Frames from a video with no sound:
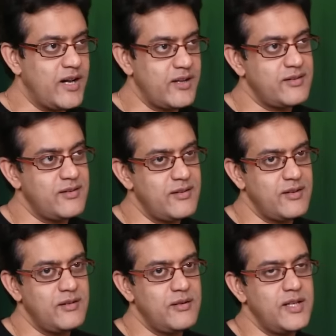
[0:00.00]

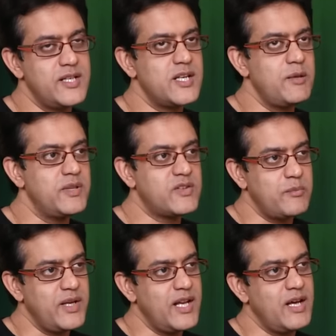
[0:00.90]
Bharat. Initially
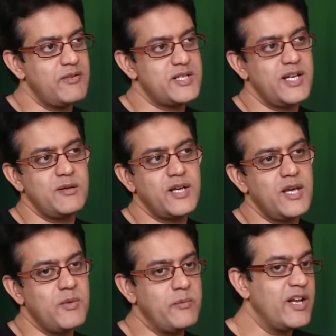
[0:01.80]
Mitra Mela, which later
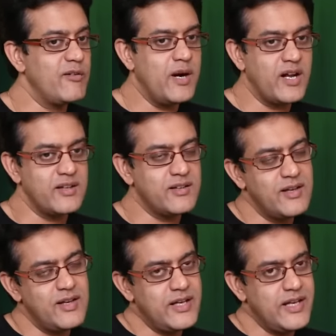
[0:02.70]
became Abhinav Bharat.
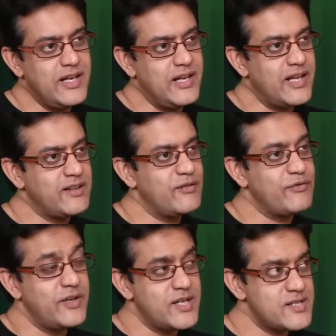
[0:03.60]
He led the
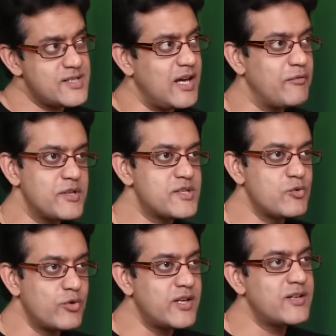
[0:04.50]
first ever
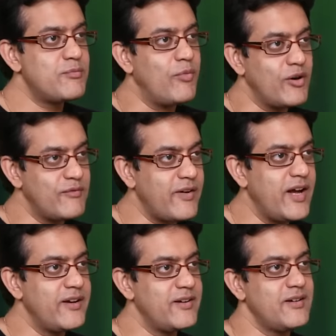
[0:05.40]
student
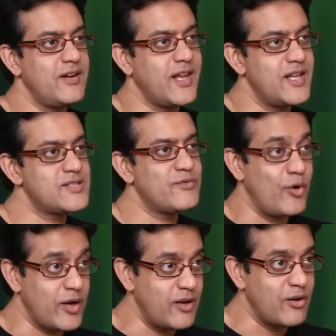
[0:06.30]
bonfire against
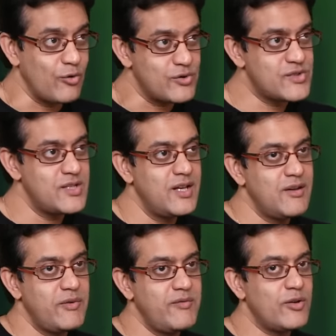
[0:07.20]
foreign clothes.
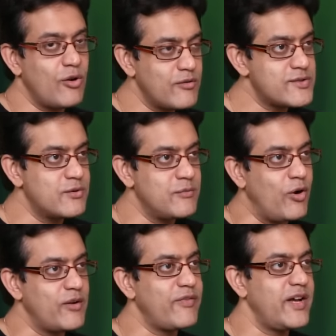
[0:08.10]
When we talk of
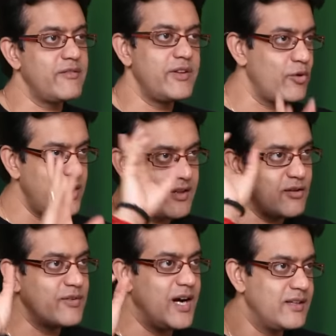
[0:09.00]
bonfire, we only
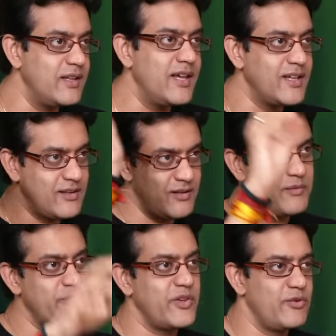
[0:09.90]
think of Gandhi and
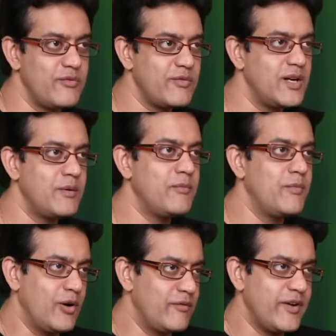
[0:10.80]
the, you know,
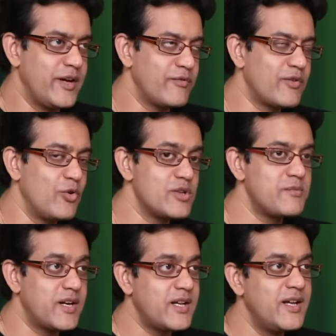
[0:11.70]
bonfire of
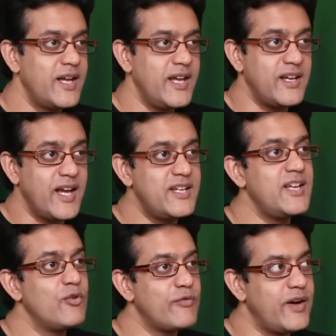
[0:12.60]
clothes. But in
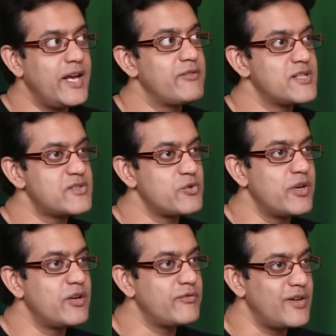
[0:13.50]
1905, as a
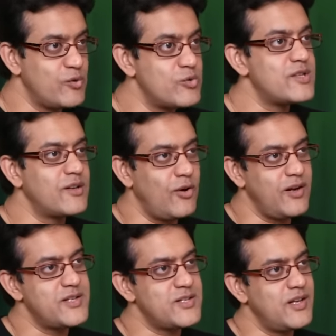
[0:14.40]
student of Ferguson
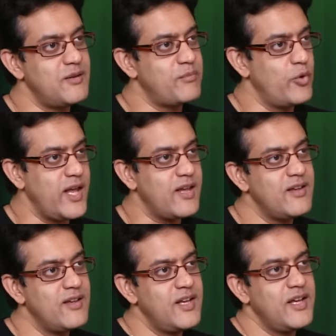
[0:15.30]
College in Pune,
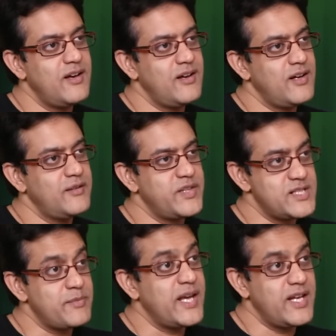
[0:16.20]

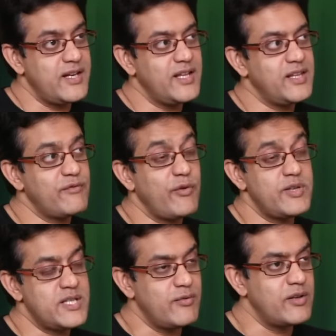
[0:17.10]
this man had done that, for
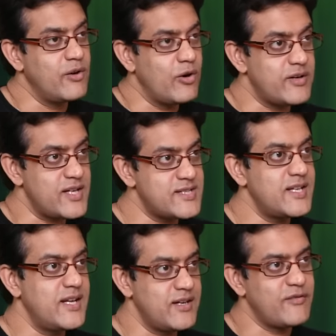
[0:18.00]
which he even got
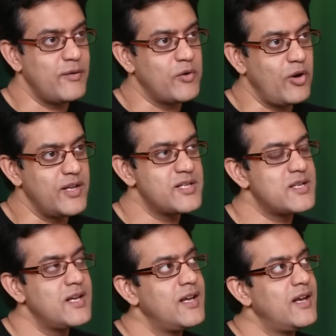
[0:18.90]
rusticated from
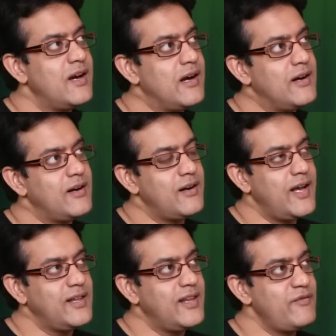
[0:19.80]
college.
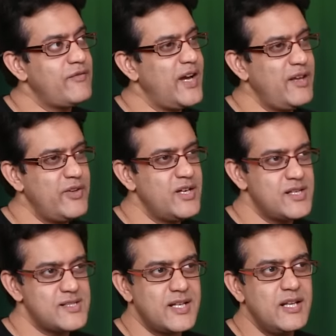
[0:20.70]
And then 5
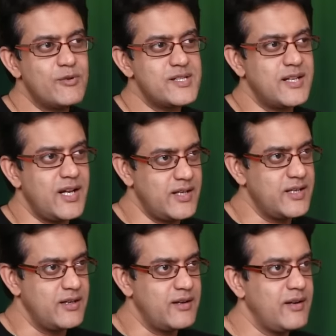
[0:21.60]
years that he was in
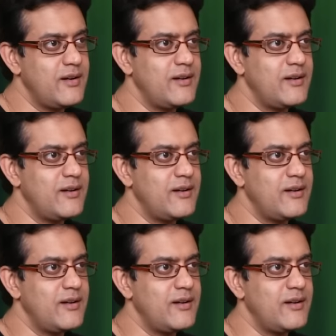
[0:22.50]
London